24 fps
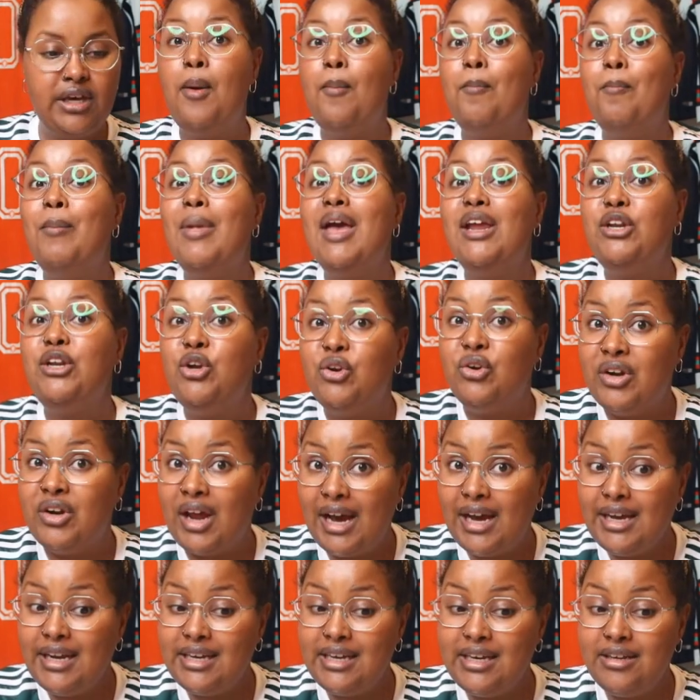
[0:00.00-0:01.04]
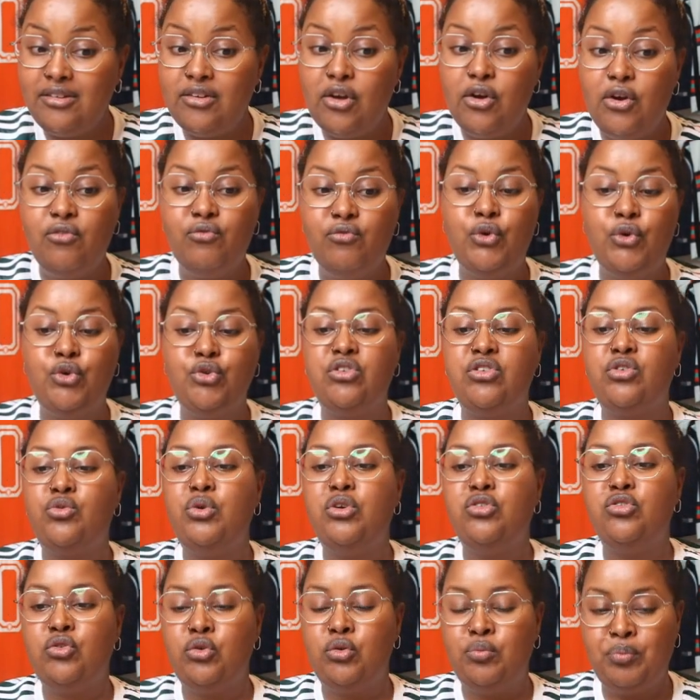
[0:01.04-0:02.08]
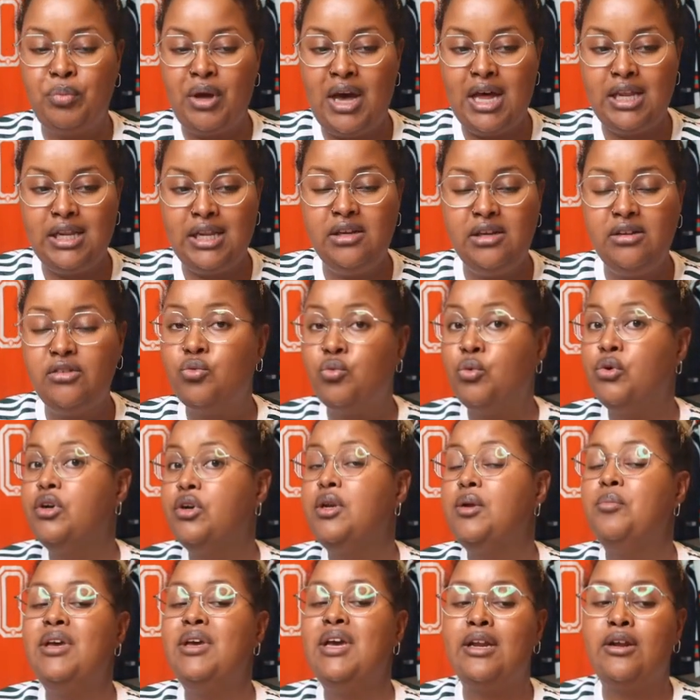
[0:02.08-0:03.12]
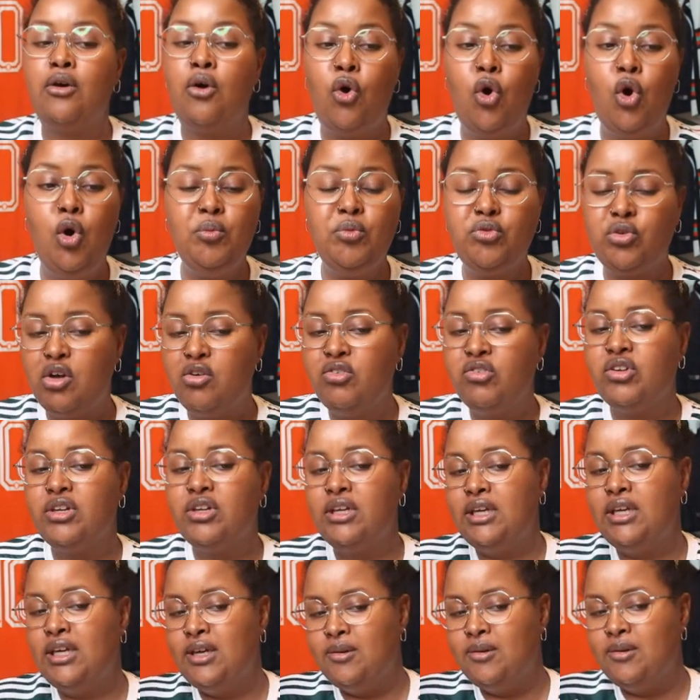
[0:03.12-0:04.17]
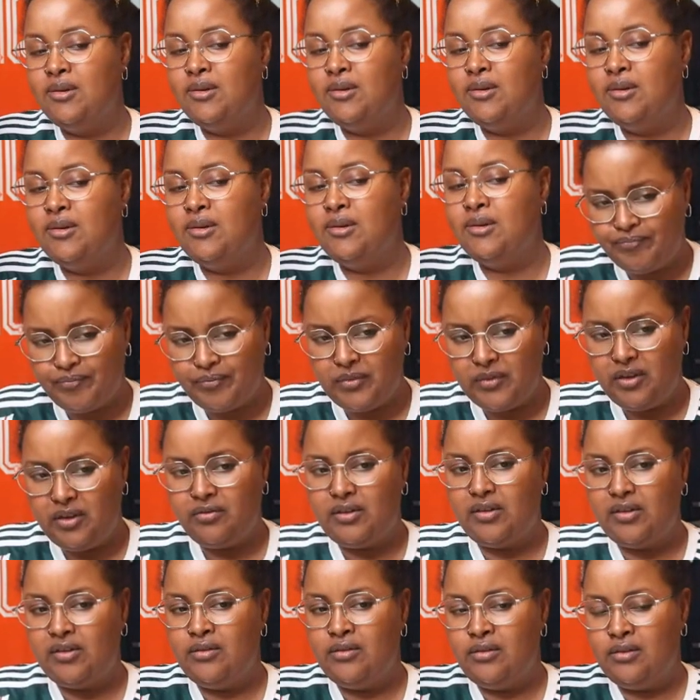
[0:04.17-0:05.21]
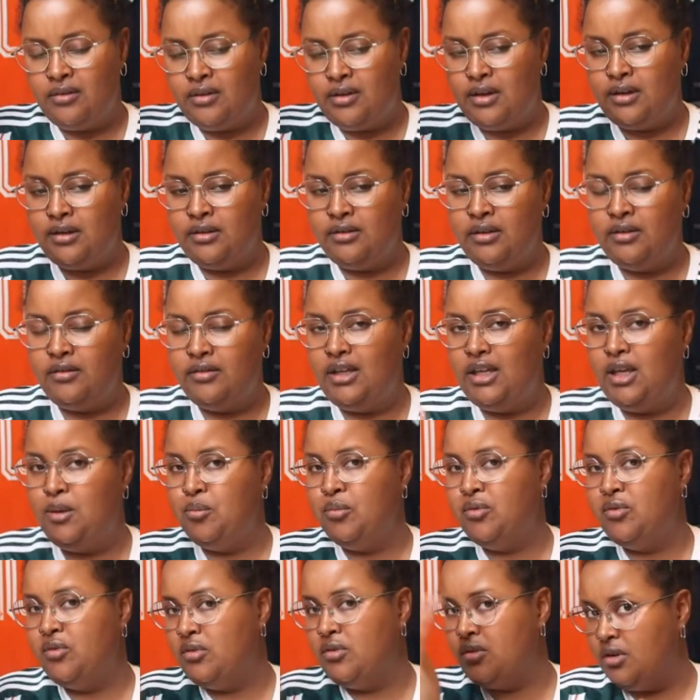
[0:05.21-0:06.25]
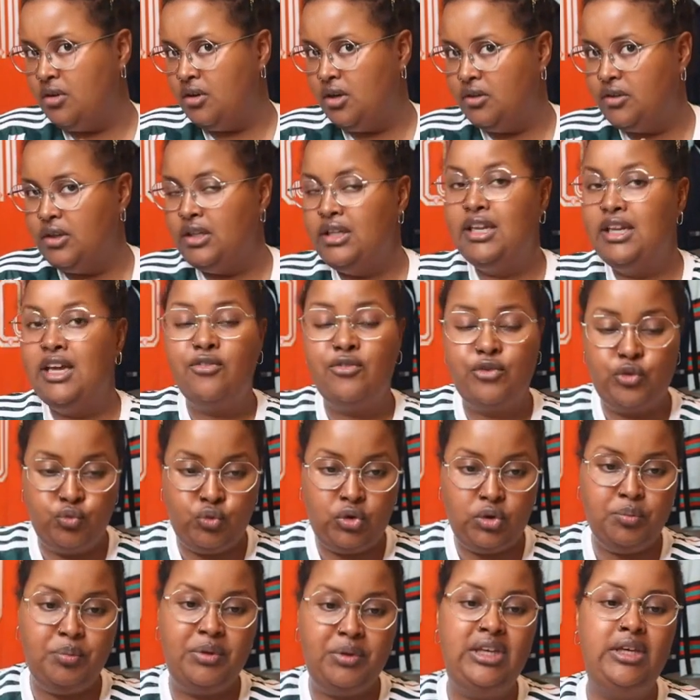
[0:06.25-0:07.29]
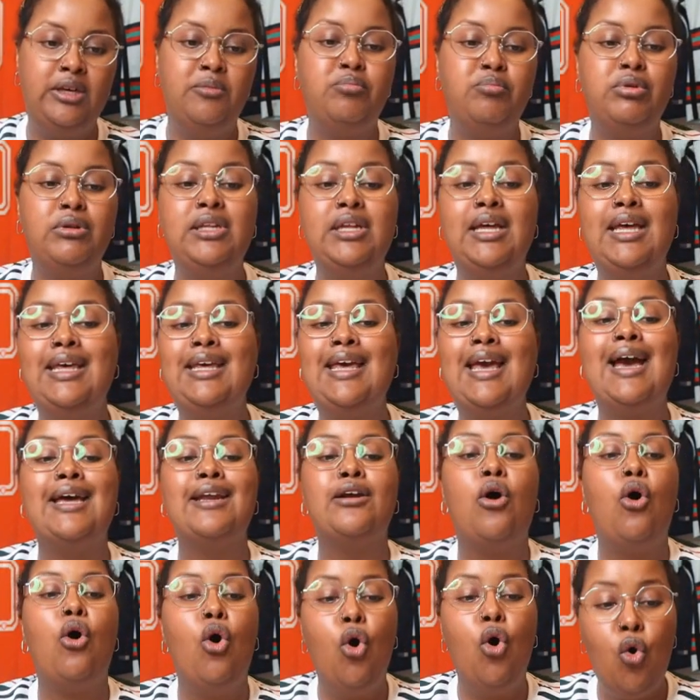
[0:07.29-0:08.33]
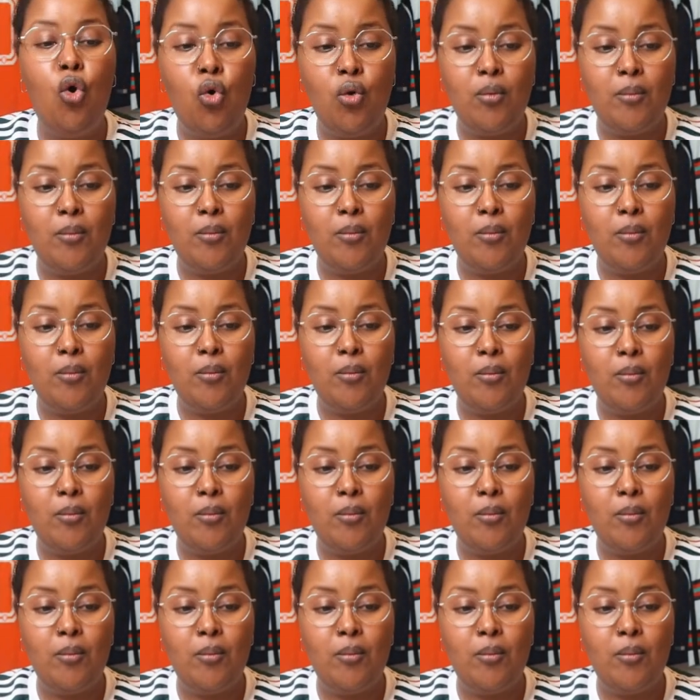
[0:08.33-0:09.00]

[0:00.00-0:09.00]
Man United versus Crystal Palace. We're going to be at home, so obviously the teams on the left will be playing at home.